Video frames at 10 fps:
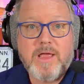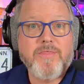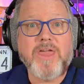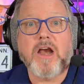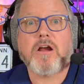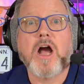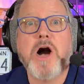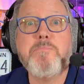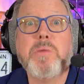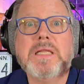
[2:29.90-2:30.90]
They're
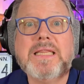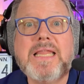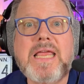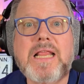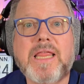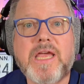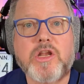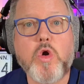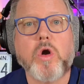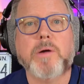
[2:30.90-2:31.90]
completely
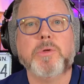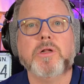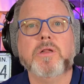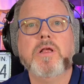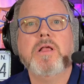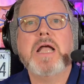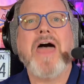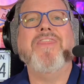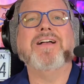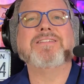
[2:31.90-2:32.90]
ignorable,
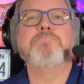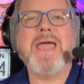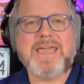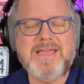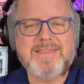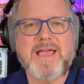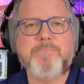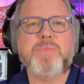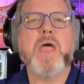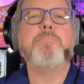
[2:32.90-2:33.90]
thus making
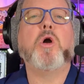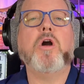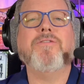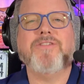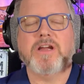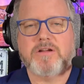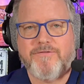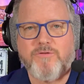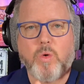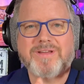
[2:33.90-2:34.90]
them perfect
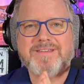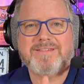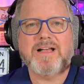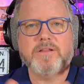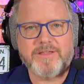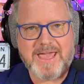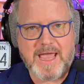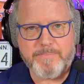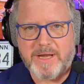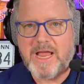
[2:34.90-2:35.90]
for stealth
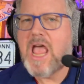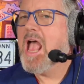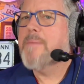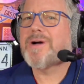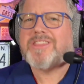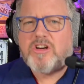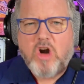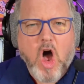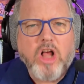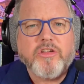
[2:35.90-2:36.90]
camping. But they're
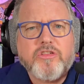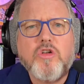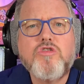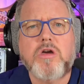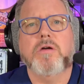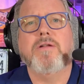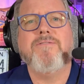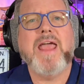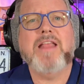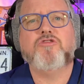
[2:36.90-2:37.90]
also good
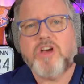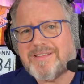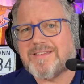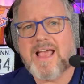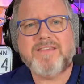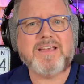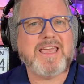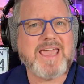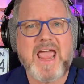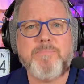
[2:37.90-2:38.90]
just as a
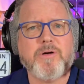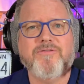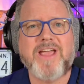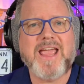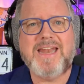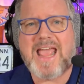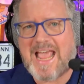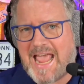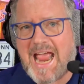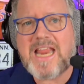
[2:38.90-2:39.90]
camper van
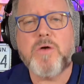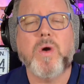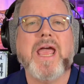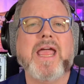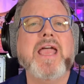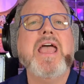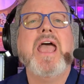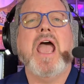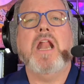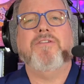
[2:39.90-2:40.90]
anyway.
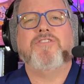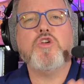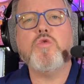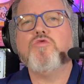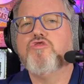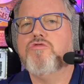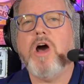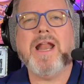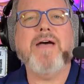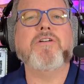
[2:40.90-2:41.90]
And if you do
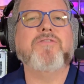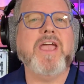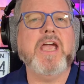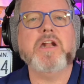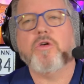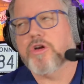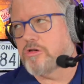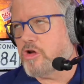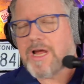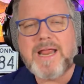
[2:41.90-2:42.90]
not have a van or you're
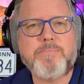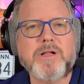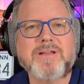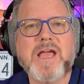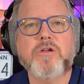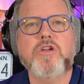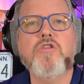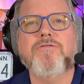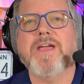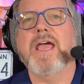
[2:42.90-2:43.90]
looking at building out a
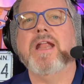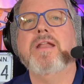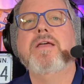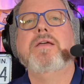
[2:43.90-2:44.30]
new van,